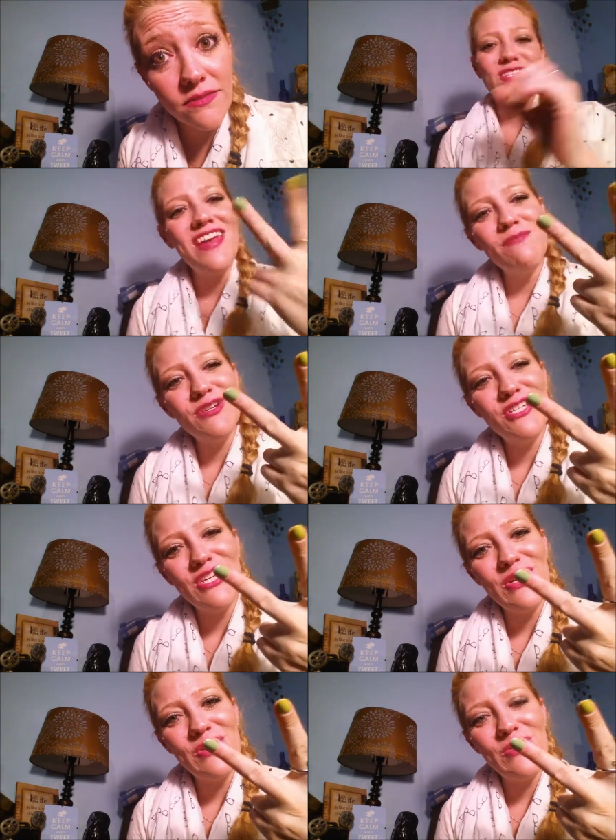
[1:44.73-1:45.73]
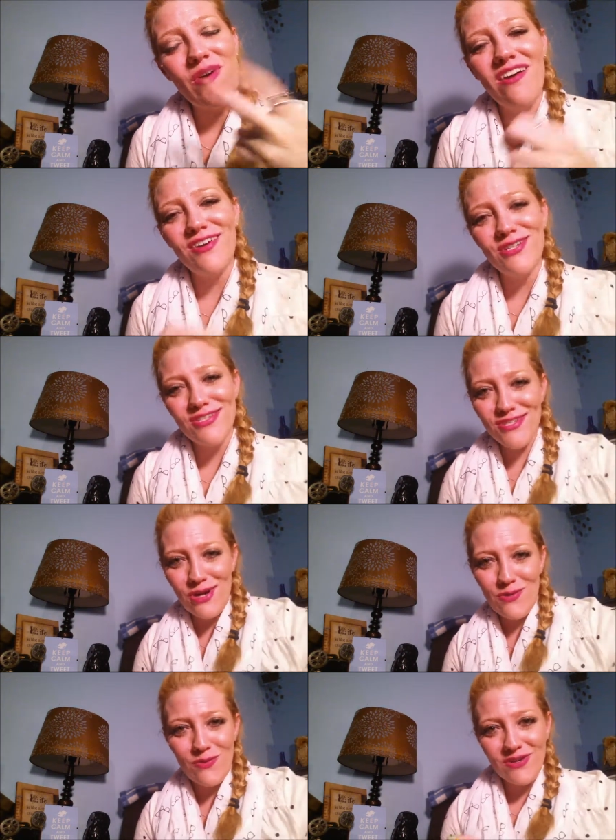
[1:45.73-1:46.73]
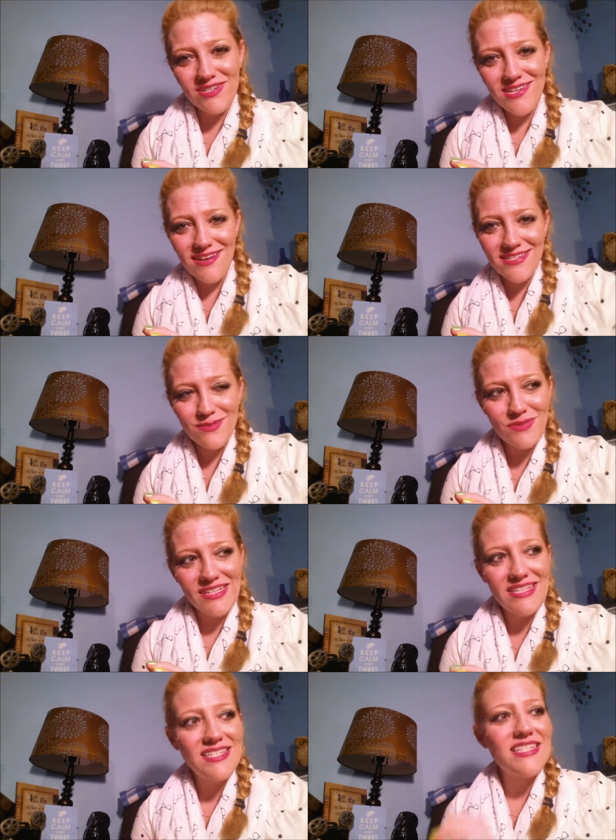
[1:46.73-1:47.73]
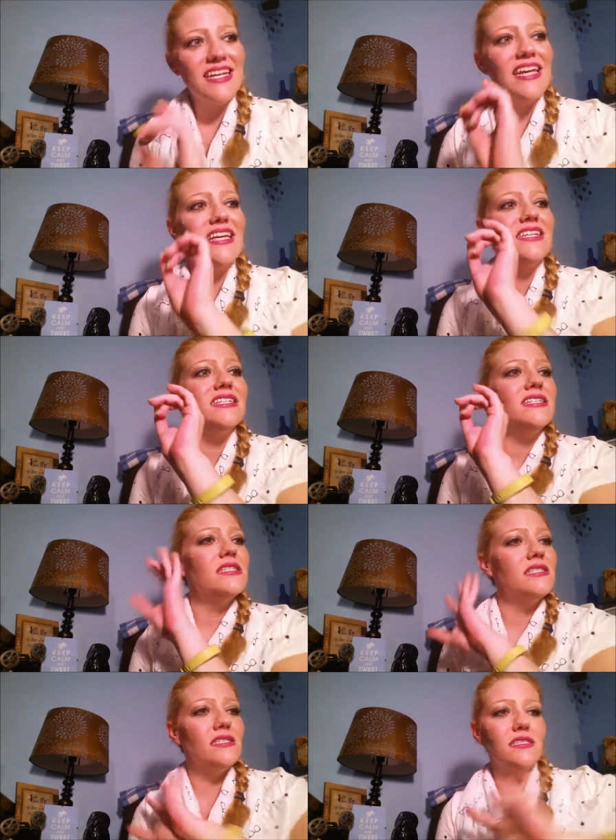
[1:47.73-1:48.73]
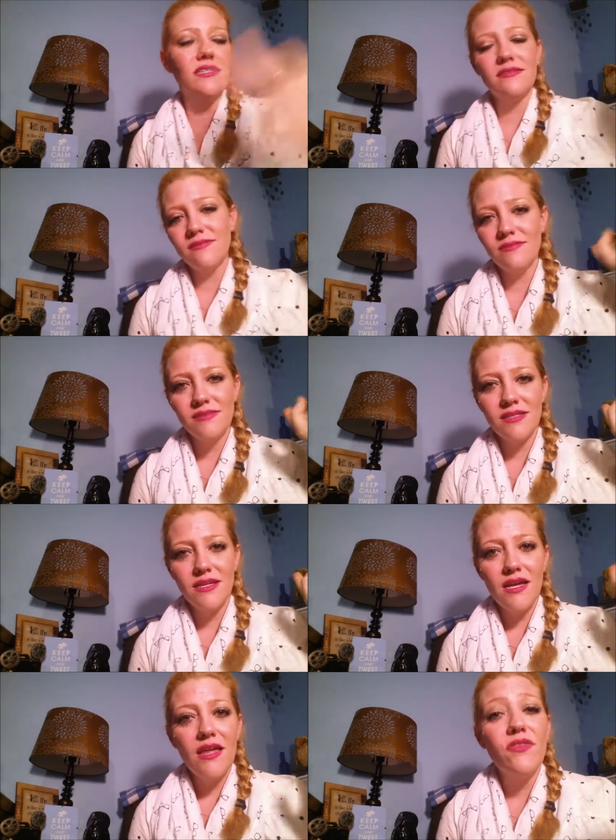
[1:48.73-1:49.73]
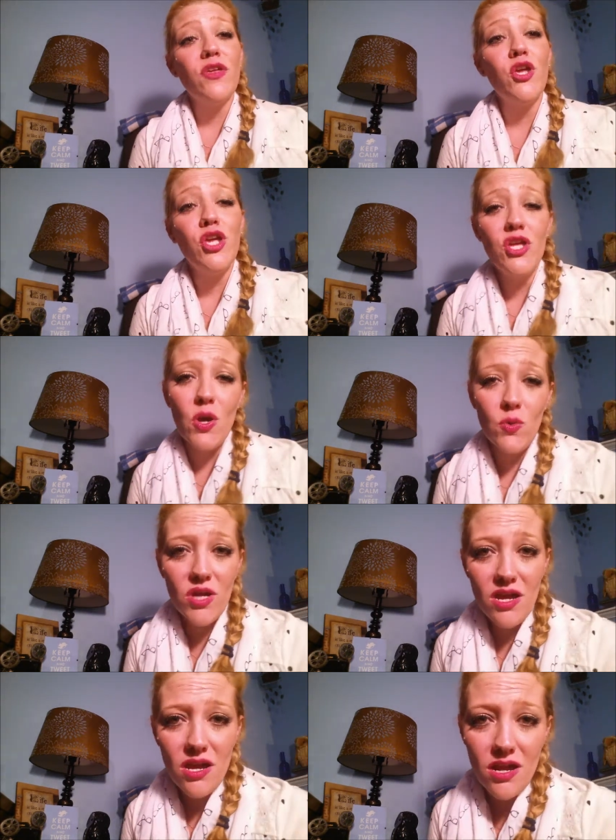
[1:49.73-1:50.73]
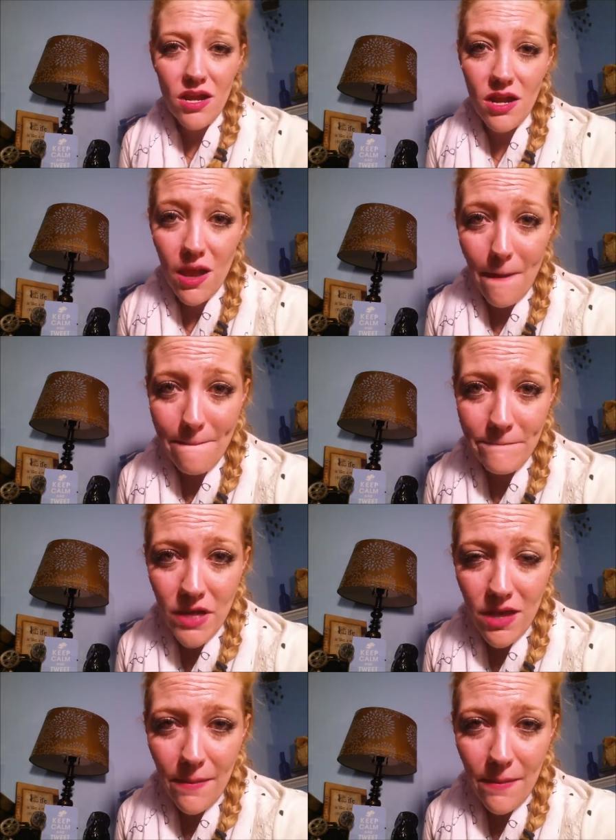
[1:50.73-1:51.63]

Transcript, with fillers: Number 2 on our Star Wars awesome list is the Yoda gum